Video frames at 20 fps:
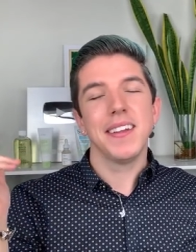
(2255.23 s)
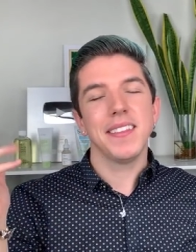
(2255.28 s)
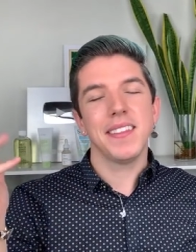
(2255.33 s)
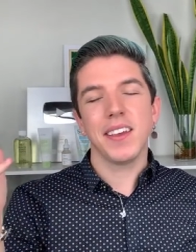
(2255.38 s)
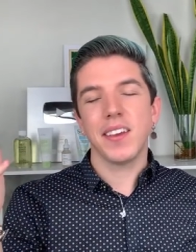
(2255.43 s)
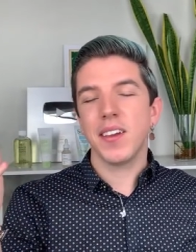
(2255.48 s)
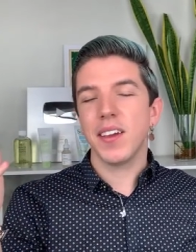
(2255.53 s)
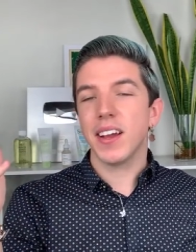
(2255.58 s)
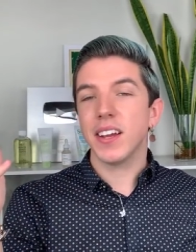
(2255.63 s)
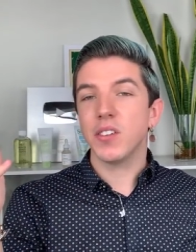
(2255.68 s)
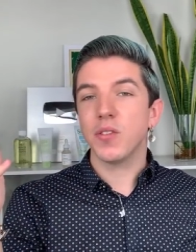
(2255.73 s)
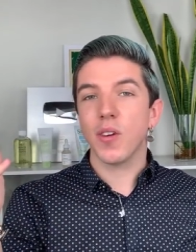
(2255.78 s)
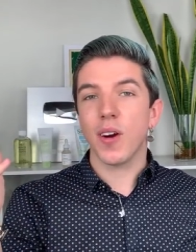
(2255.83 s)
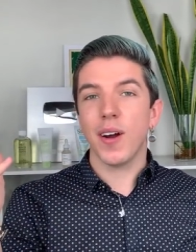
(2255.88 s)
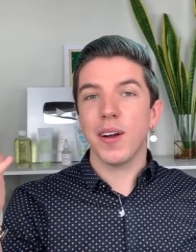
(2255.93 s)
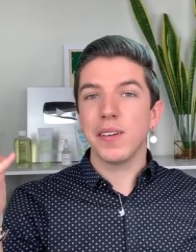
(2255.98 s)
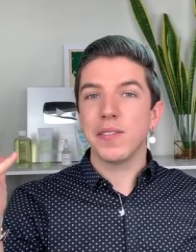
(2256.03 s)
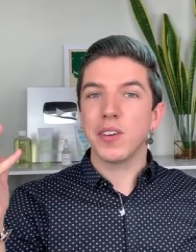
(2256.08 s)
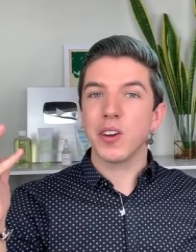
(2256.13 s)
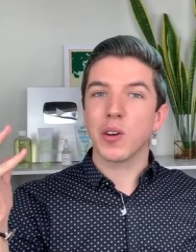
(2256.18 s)
Thank you guys for
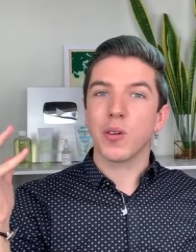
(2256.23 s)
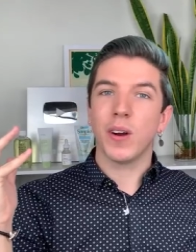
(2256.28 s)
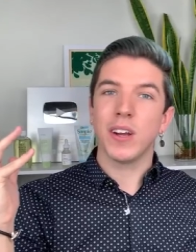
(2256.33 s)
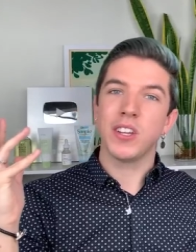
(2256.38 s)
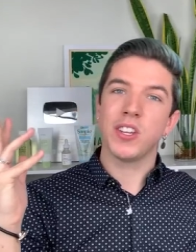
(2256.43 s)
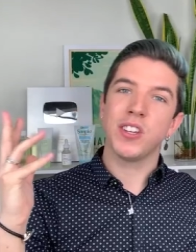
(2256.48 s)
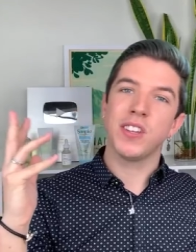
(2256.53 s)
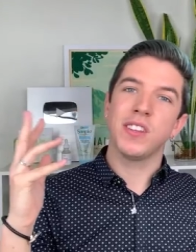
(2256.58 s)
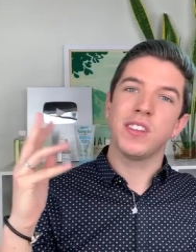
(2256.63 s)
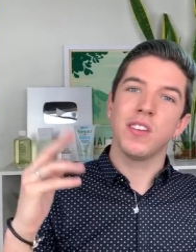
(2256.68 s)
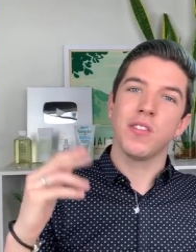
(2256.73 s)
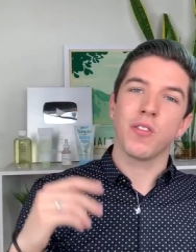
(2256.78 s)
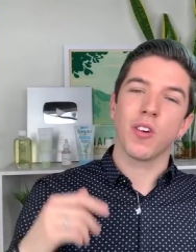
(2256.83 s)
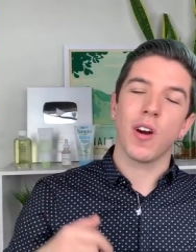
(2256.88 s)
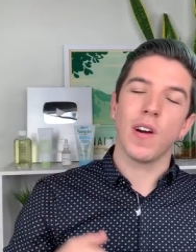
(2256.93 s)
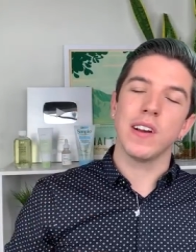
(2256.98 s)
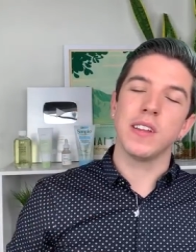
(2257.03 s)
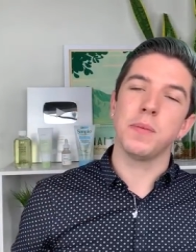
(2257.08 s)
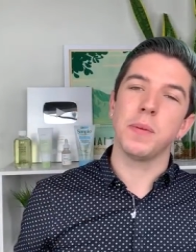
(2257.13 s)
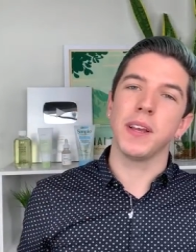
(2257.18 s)
all of your questions and for
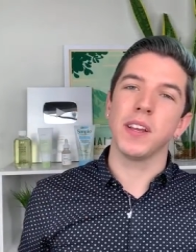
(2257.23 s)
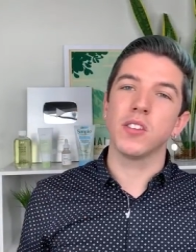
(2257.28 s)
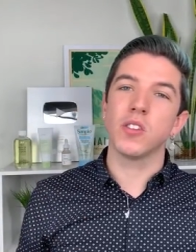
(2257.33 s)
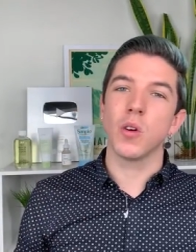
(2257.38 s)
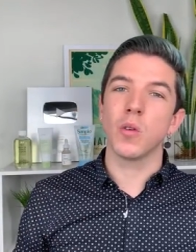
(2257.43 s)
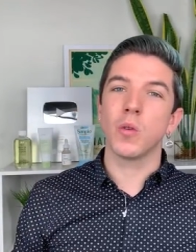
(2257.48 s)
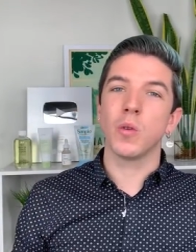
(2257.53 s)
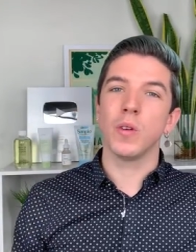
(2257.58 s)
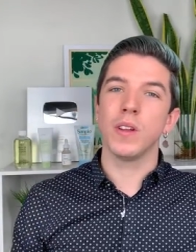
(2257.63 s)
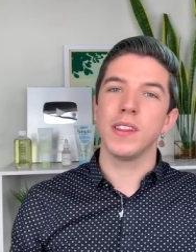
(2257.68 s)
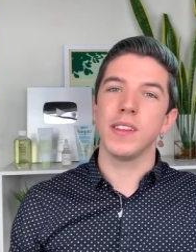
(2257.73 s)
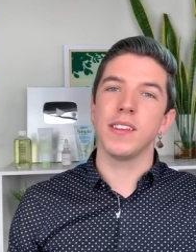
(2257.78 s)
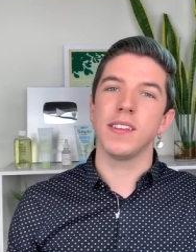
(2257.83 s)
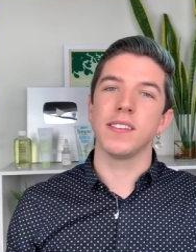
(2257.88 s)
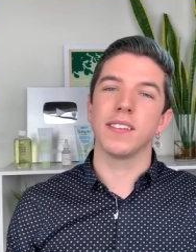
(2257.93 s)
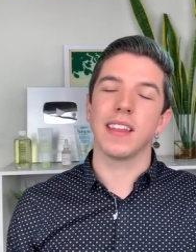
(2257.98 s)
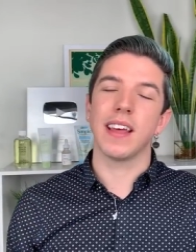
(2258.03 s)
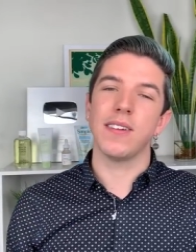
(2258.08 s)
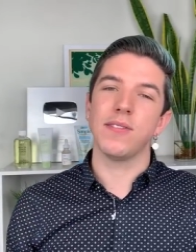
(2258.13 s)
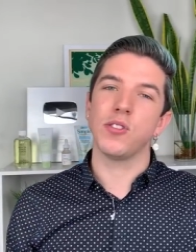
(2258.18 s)
always being so cool in
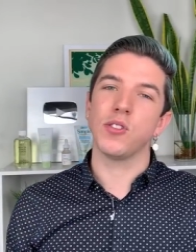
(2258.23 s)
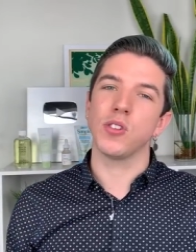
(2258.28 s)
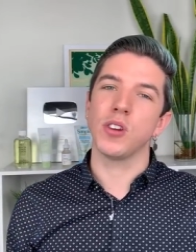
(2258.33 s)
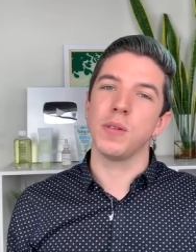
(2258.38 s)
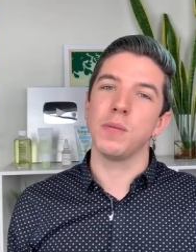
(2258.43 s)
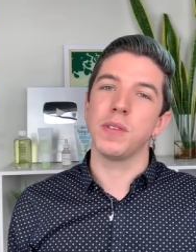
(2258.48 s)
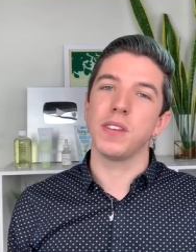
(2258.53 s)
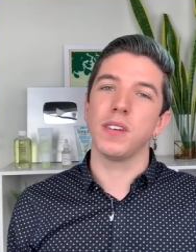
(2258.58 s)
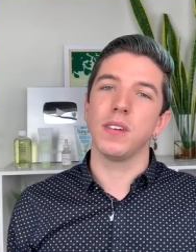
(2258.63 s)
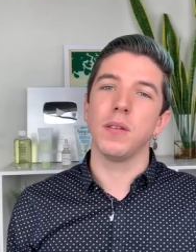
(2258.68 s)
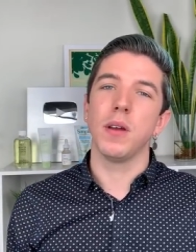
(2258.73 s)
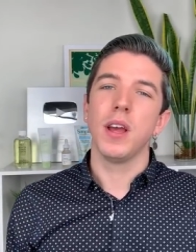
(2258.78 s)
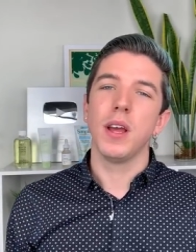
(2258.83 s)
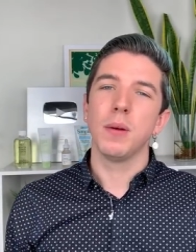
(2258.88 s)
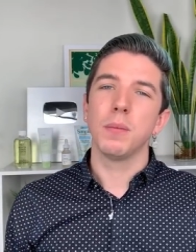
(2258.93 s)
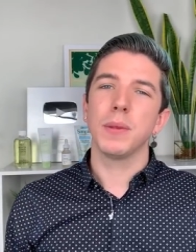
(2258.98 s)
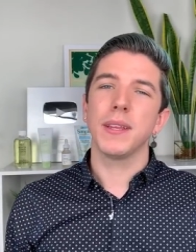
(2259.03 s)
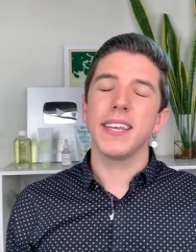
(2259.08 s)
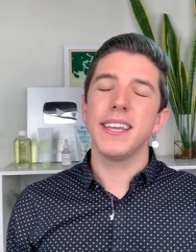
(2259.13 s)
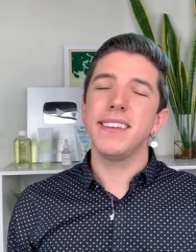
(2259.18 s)
these live streams. And
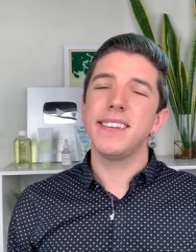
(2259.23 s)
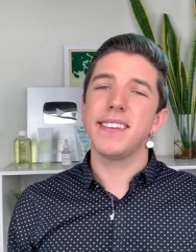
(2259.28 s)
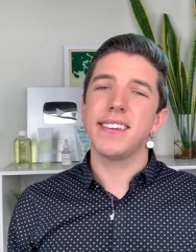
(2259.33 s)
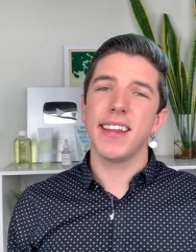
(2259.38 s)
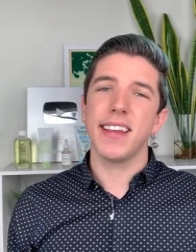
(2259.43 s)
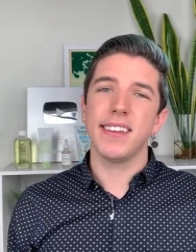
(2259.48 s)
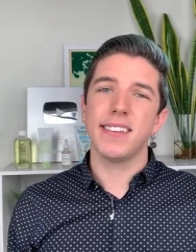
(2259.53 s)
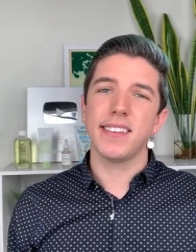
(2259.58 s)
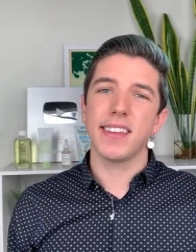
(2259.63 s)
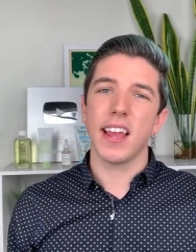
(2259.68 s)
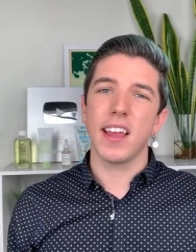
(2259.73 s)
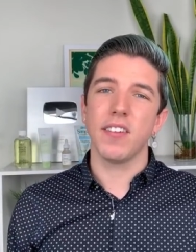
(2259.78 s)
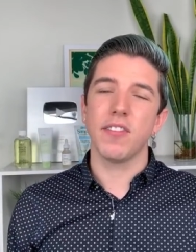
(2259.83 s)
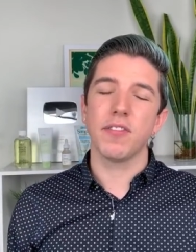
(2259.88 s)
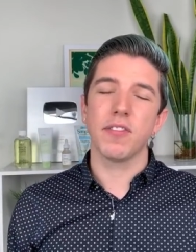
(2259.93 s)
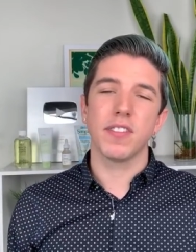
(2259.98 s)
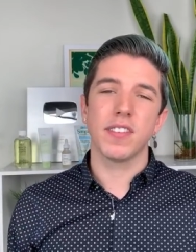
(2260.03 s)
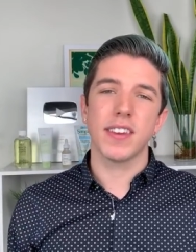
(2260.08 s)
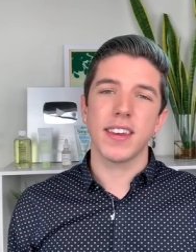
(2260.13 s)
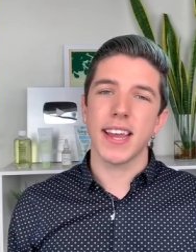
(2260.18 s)
please stay
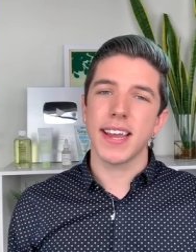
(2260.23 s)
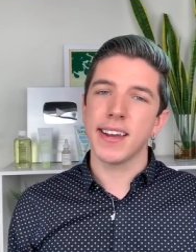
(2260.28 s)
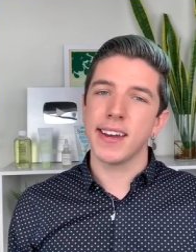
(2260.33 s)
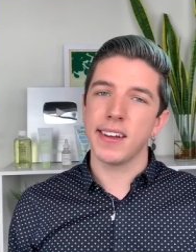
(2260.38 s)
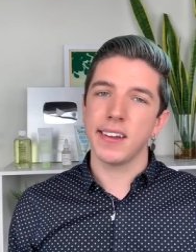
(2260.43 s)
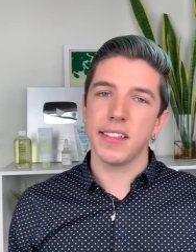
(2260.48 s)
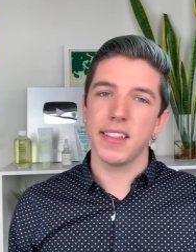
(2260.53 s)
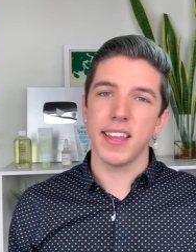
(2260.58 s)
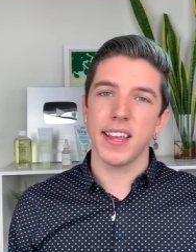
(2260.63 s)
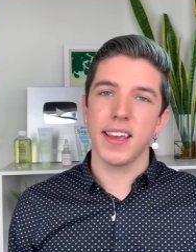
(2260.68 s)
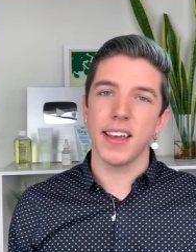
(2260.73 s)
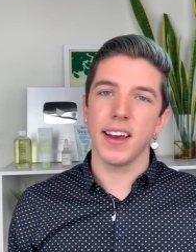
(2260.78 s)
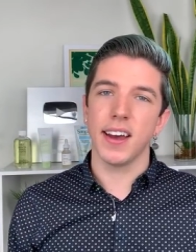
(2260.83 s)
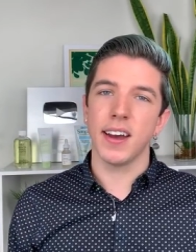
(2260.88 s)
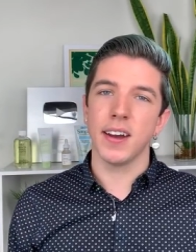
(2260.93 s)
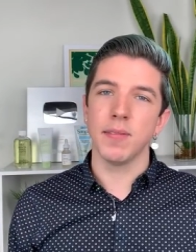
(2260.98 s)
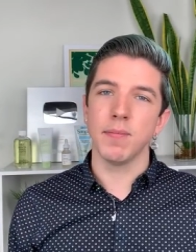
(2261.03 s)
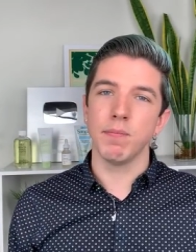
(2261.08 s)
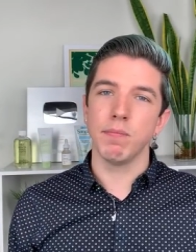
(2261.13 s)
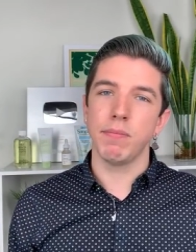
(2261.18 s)
safe, stay healthy,
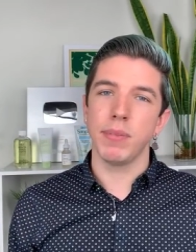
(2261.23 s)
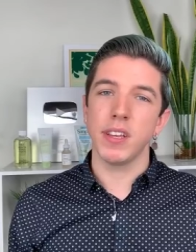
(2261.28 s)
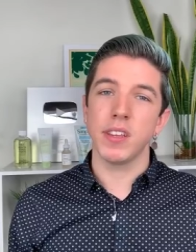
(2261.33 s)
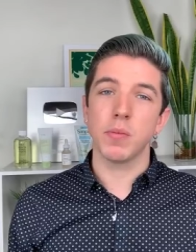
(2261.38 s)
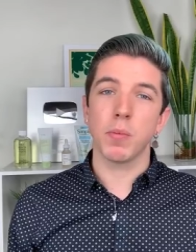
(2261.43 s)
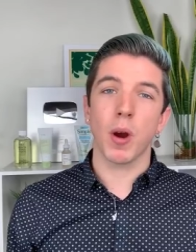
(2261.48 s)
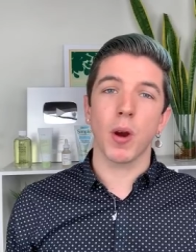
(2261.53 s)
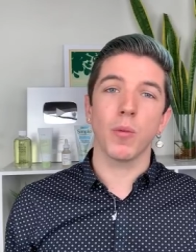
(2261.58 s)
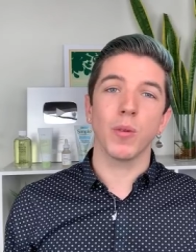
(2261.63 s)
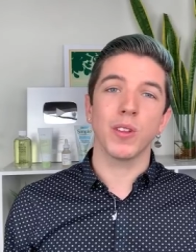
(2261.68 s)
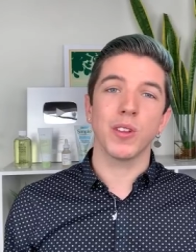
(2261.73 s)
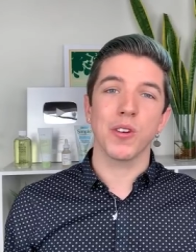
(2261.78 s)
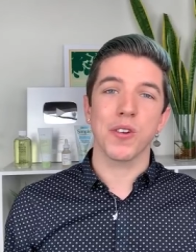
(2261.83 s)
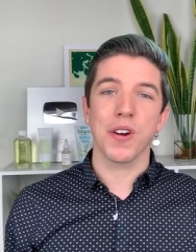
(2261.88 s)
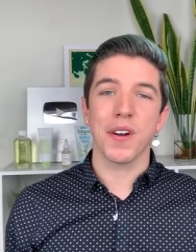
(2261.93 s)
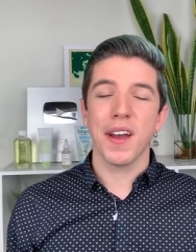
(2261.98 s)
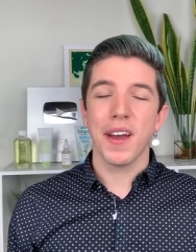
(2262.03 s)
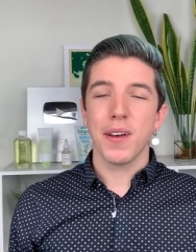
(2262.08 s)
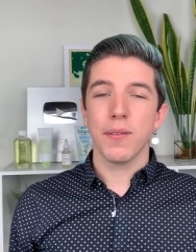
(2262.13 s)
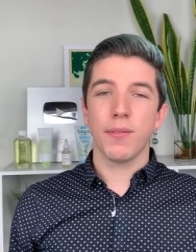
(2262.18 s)
um, be smart with
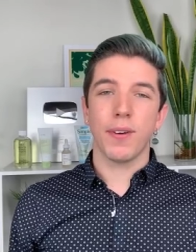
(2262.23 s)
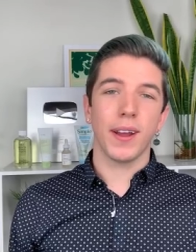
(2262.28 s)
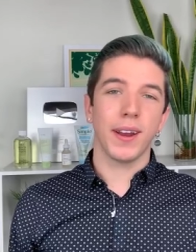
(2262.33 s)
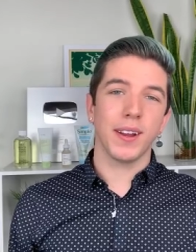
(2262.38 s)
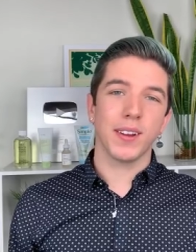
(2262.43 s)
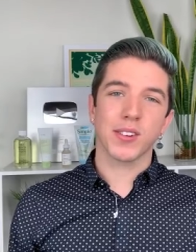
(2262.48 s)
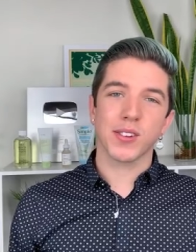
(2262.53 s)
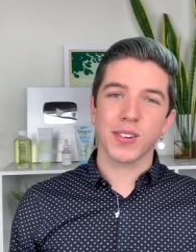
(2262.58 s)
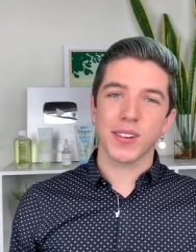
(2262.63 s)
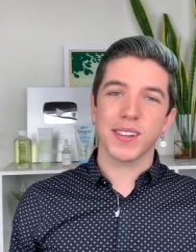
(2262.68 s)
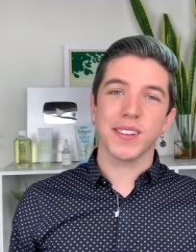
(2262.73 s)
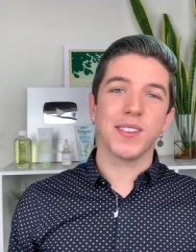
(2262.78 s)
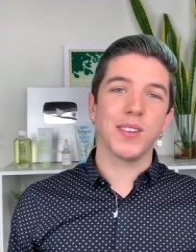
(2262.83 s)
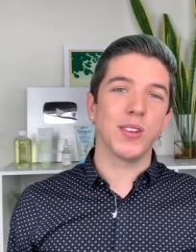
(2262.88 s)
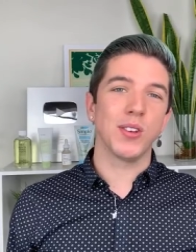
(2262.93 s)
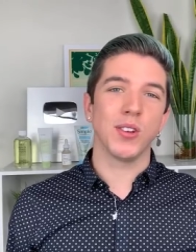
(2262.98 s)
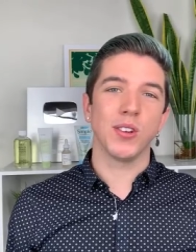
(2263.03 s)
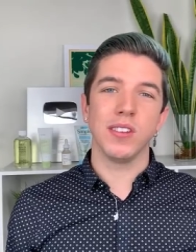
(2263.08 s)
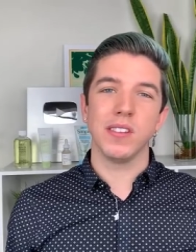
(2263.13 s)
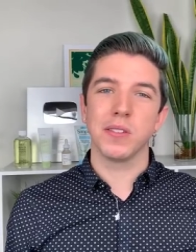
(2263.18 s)
your financial
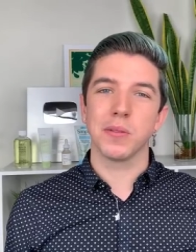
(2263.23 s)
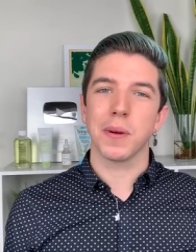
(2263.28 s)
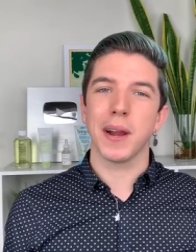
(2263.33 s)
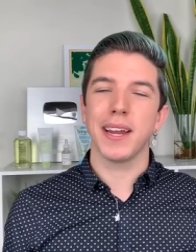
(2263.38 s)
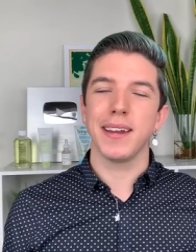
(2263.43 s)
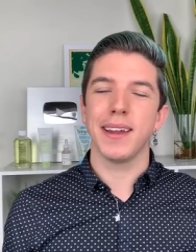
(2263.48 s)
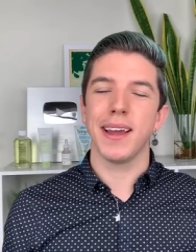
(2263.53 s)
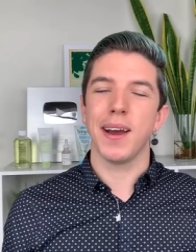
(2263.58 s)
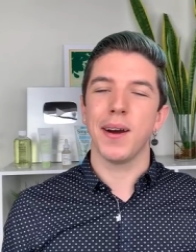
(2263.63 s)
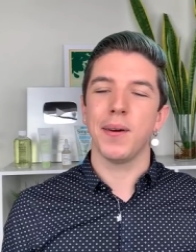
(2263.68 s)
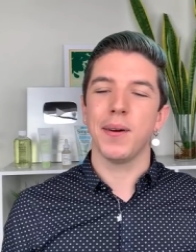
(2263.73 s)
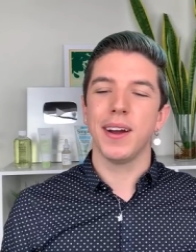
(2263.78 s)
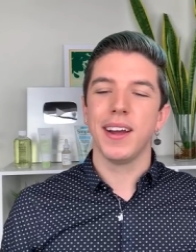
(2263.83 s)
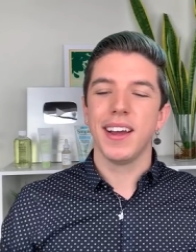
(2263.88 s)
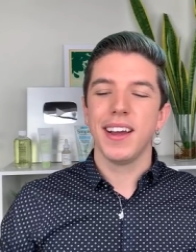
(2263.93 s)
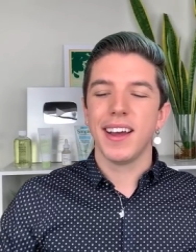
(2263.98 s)
decisions right now.